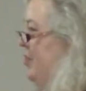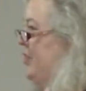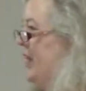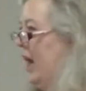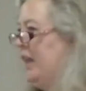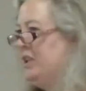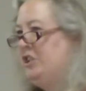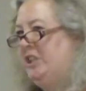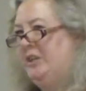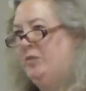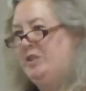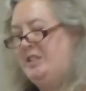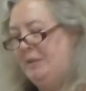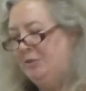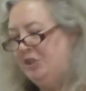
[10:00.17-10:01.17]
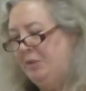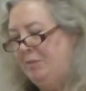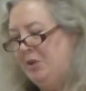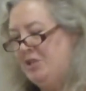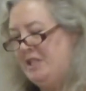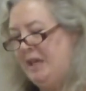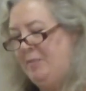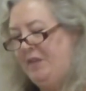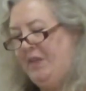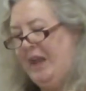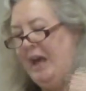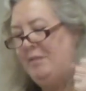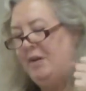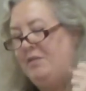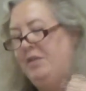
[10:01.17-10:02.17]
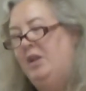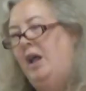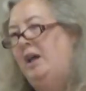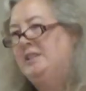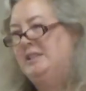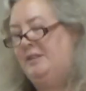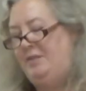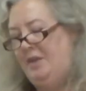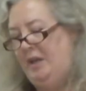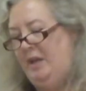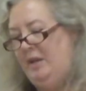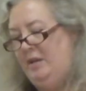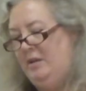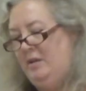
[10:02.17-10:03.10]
a theology of redemption per se, but they have a philosophy.